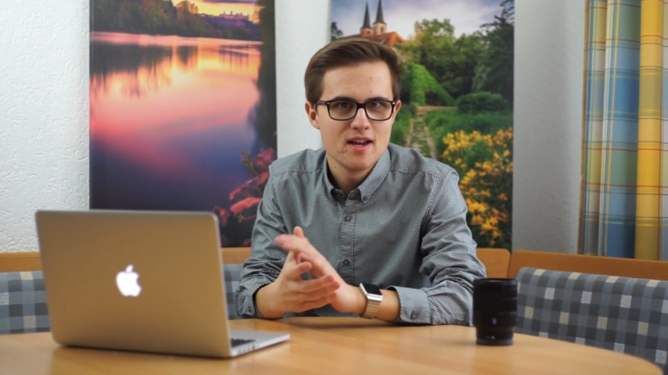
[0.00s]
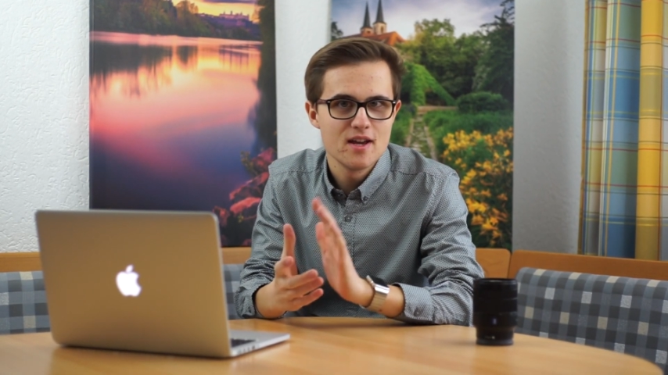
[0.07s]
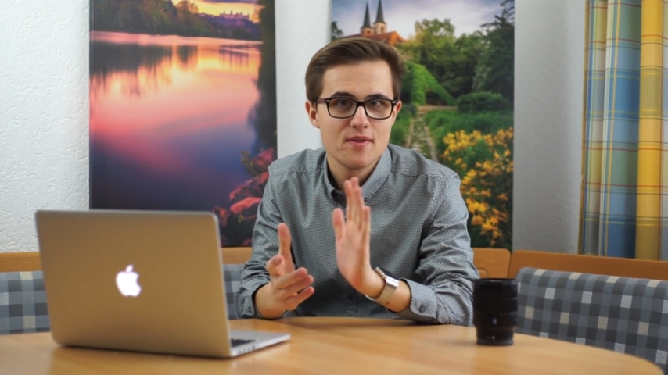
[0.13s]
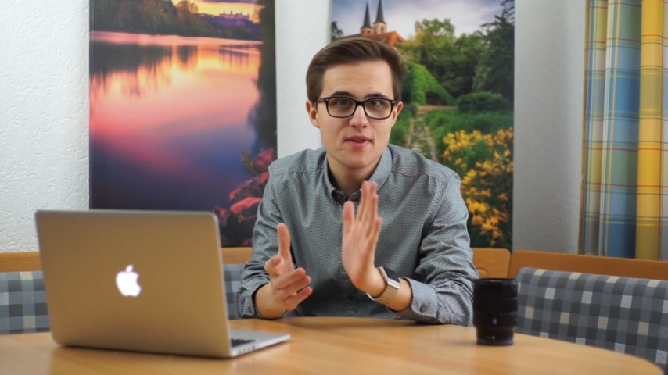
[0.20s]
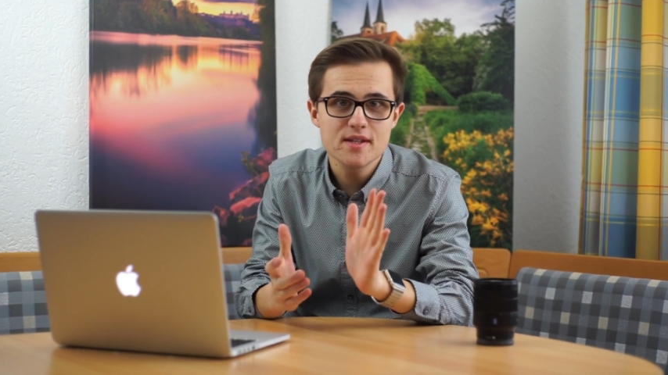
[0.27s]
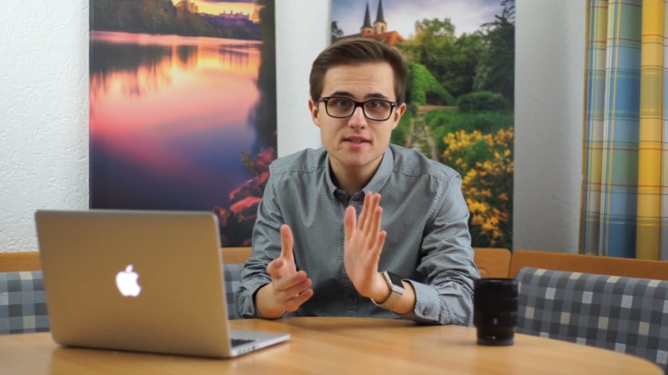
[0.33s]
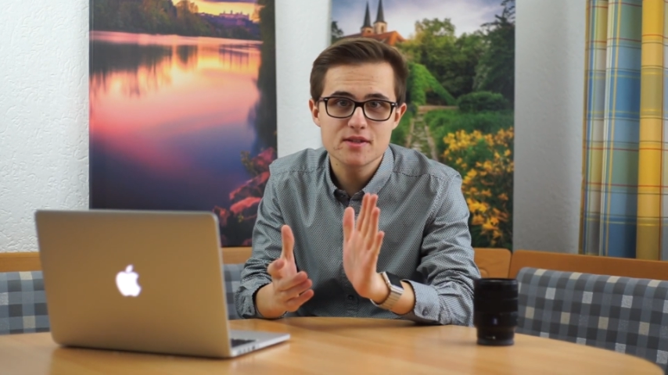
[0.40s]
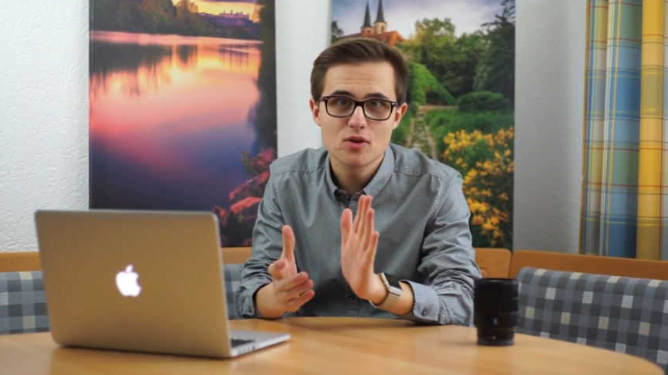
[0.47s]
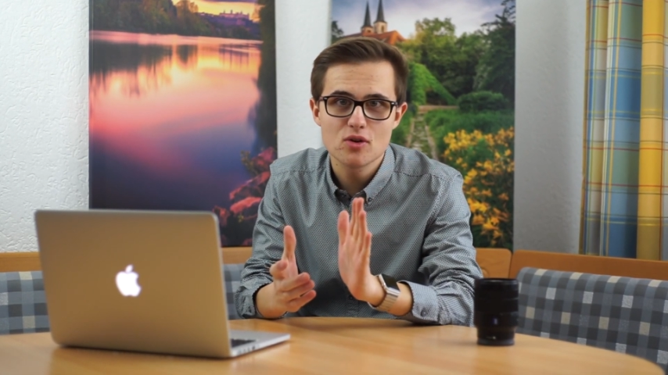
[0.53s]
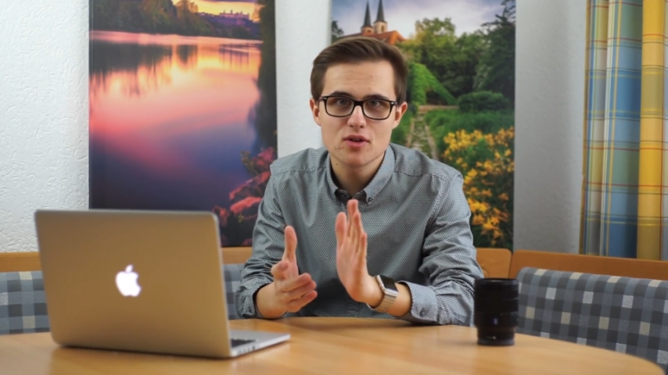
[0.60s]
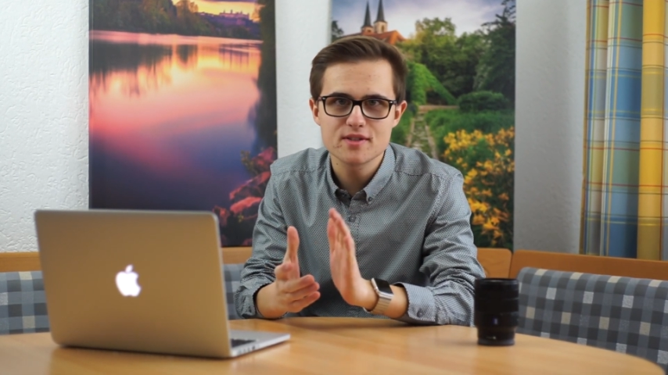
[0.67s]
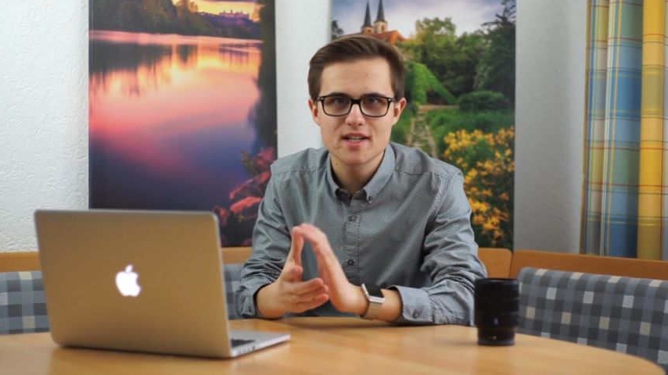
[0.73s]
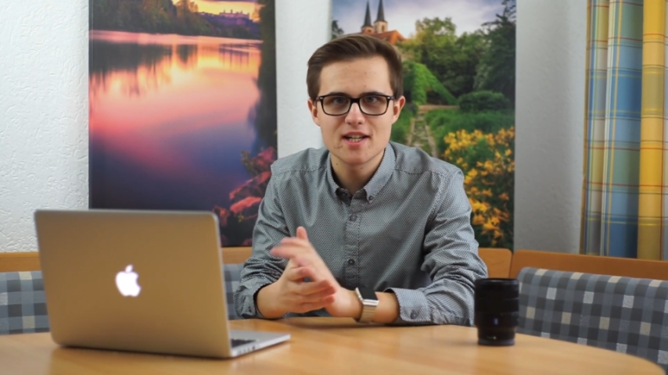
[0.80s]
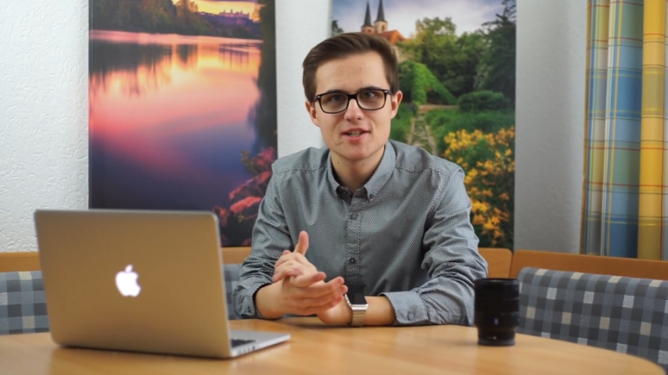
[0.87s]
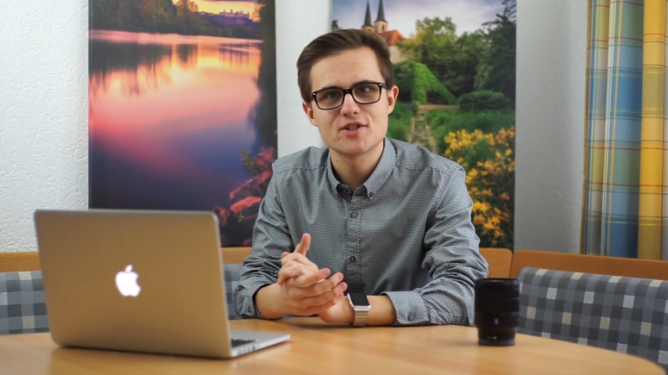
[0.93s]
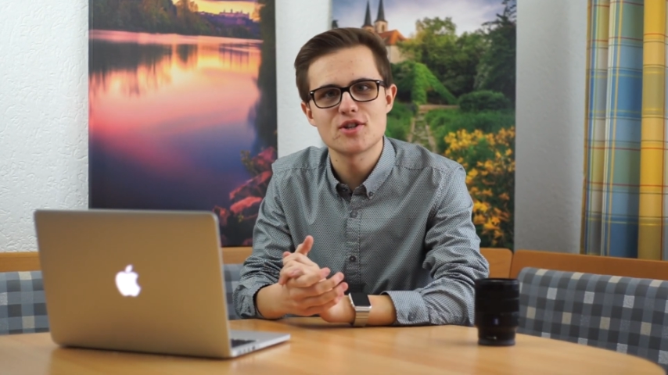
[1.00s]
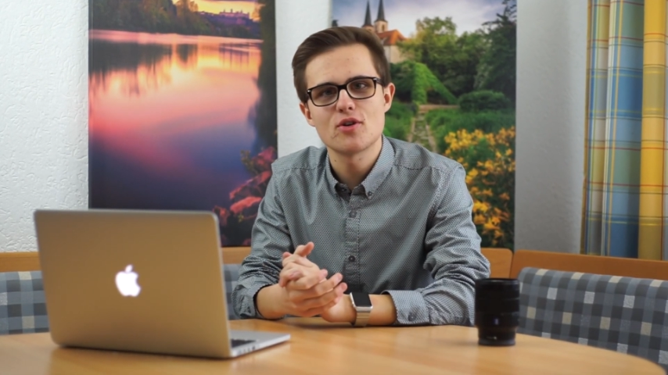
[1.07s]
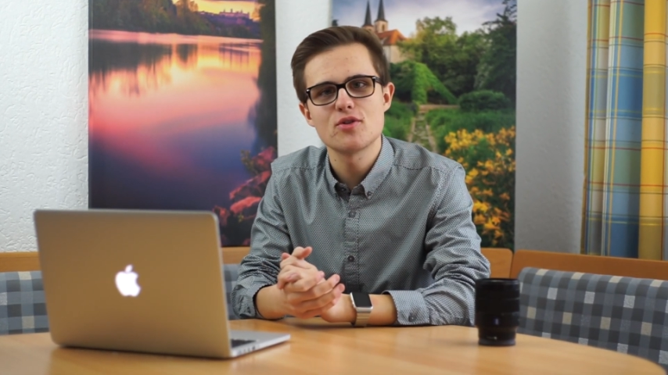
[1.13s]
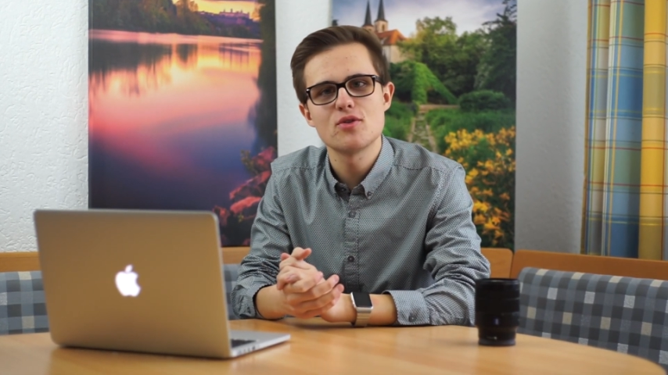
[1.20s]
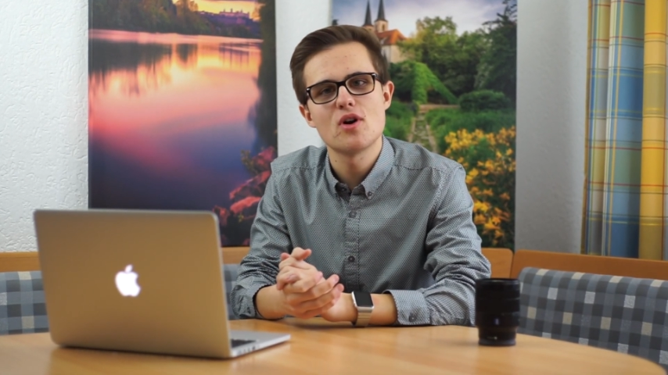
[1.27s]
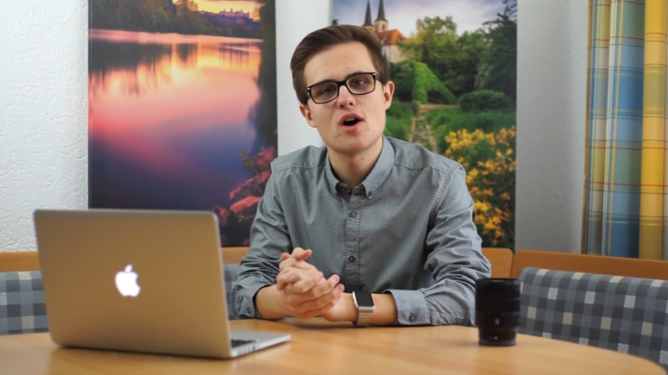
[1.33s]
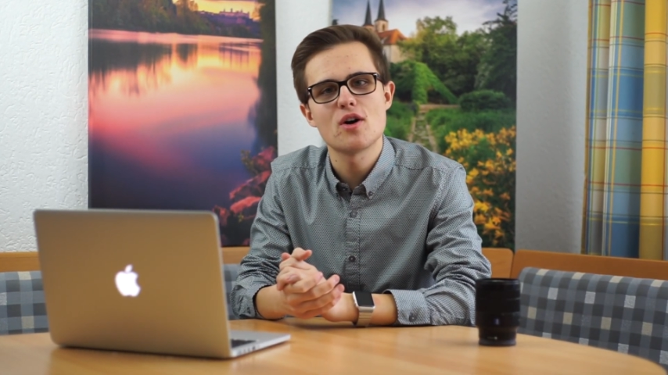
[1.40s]
In this course, I'll show
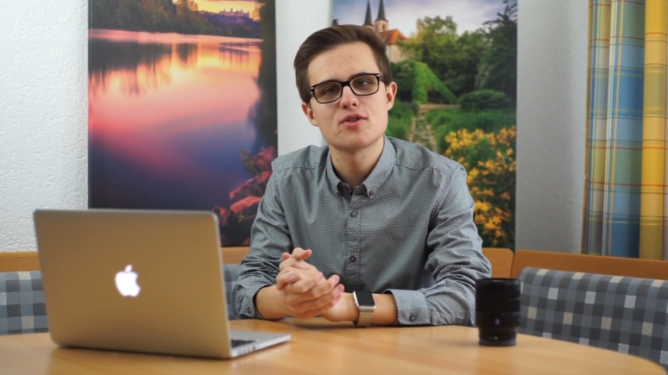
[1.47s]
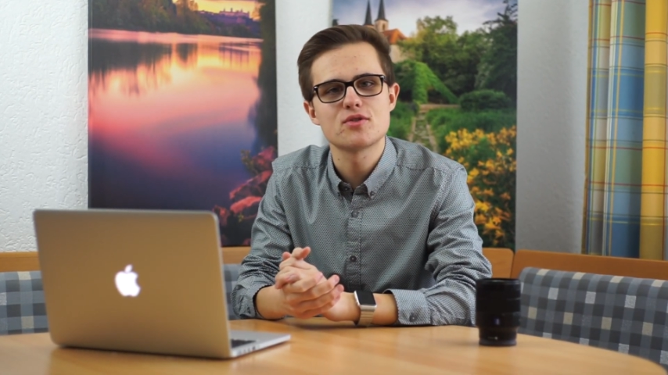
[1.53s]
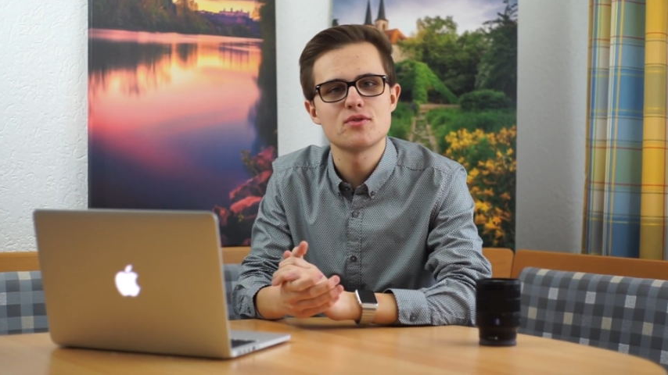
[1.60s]
you how